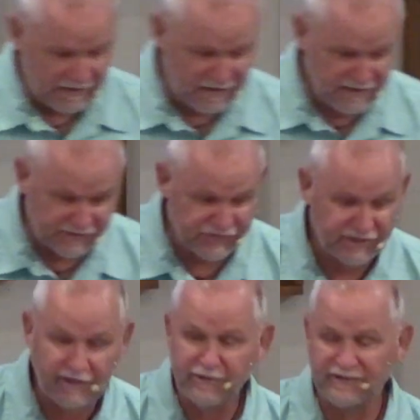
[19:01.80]
he can
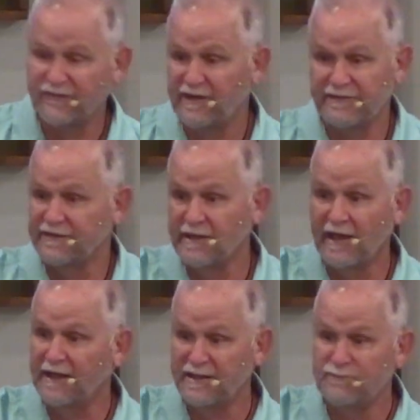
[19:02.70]
share his faith in
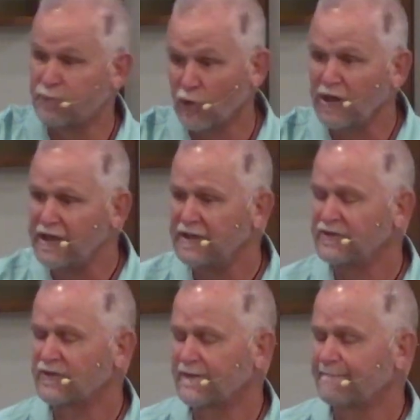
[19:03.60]
God. He
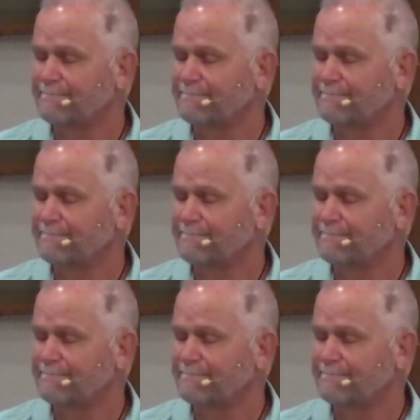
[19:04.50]
prays,